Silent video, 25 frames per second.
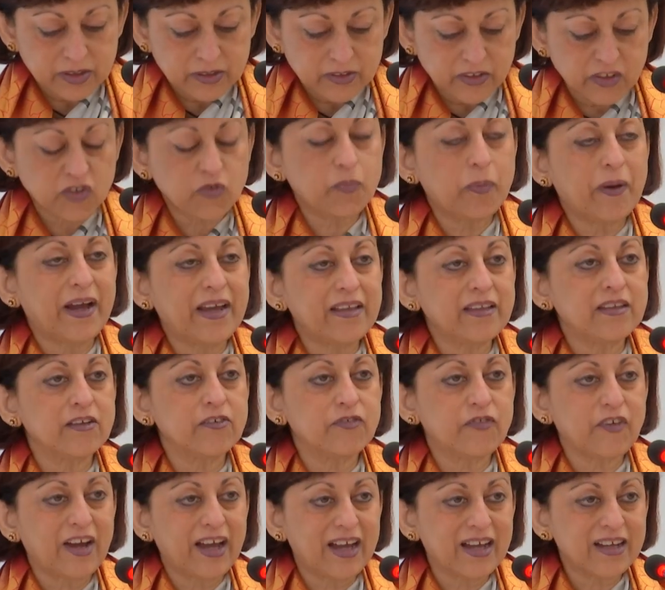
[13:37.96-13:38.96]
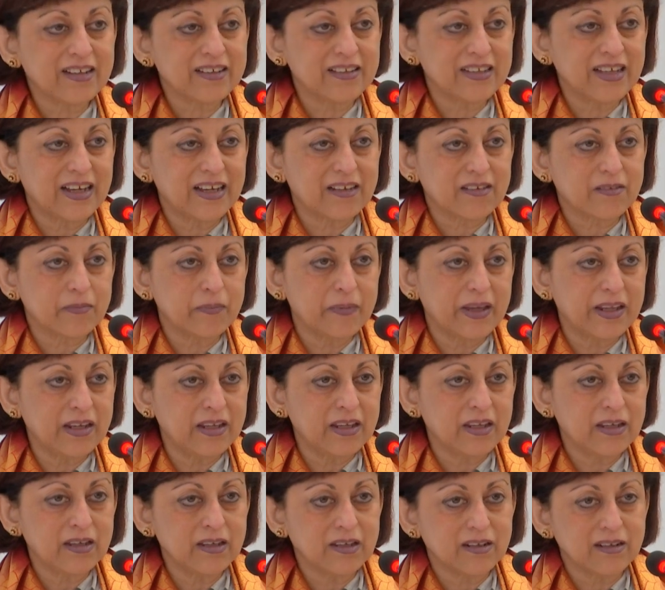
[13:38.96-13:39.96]
despite the fact that
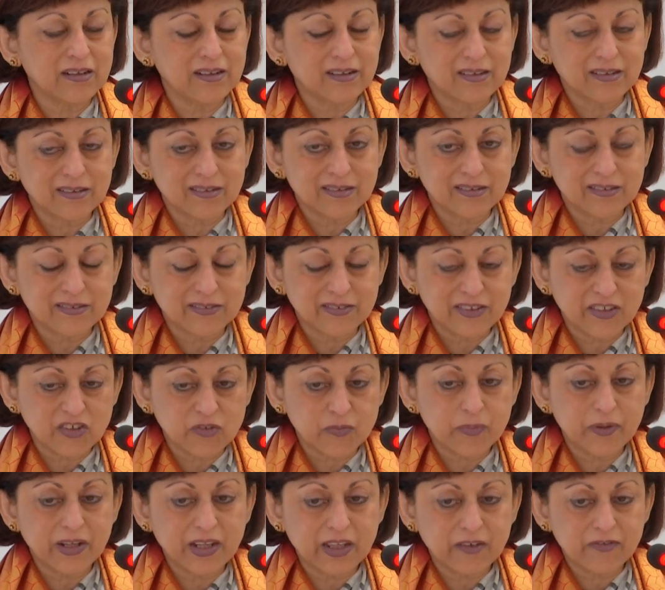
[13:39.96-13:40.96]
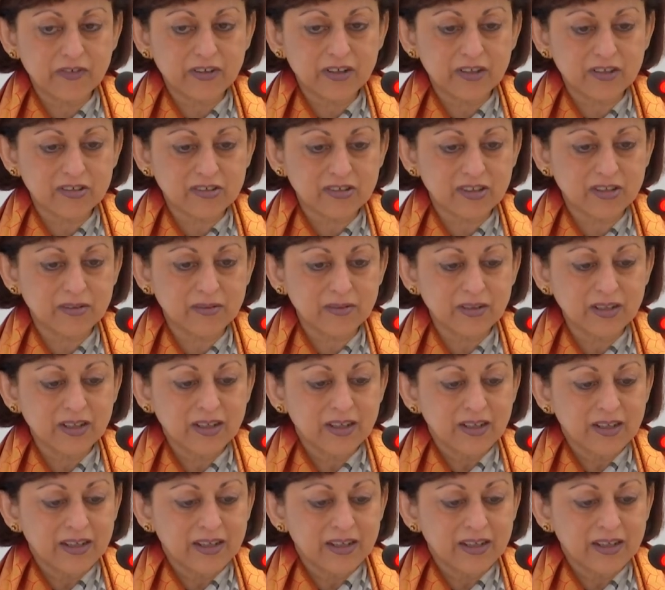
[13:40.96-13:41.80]
many uh, disbelievers in,